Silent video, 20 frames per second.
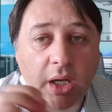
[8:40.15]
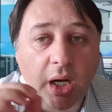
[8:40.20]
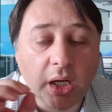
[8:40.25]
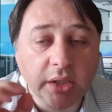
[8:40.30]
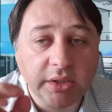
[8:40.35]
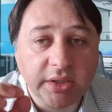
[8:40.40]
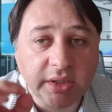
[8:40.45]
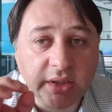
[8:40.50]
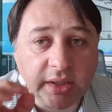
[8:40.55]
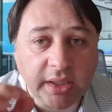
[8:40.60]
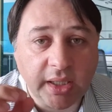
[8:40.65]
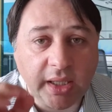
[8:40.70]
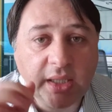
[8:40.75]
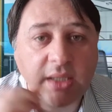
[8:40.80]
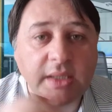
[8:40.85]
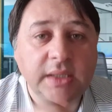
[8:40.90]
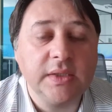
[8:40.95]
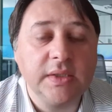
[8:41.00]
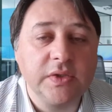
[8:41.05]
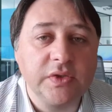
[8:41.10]

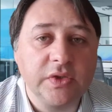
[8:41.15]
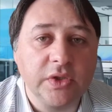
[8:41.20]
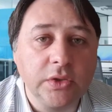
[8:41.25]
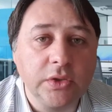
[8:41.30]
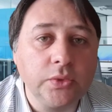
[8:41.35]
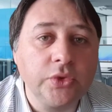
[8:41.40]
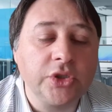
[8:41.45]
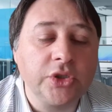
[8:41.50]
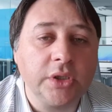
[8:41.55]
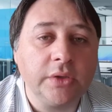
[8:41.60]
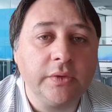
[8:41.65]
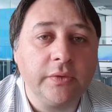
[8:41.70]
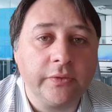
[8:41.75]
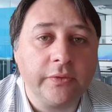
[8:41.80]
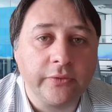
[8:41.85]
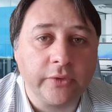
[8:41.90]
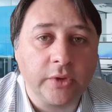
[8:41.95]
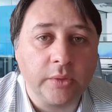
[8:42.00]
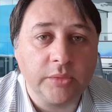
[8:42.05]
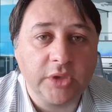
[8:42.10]
RTK solution
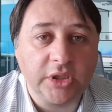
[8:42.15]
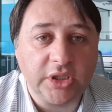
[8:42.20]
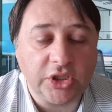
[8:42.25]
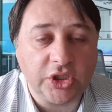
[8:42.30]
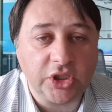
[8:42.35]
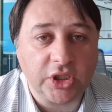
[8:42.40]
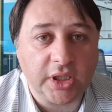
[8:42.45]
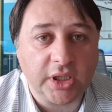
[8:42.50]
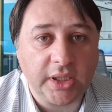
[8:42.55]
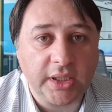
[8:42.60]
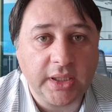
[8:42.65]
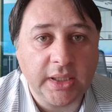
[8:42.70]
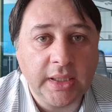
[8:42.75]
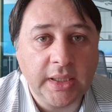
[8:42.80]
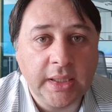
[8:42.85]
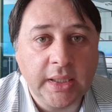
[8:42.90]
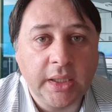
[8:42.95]
from the DJI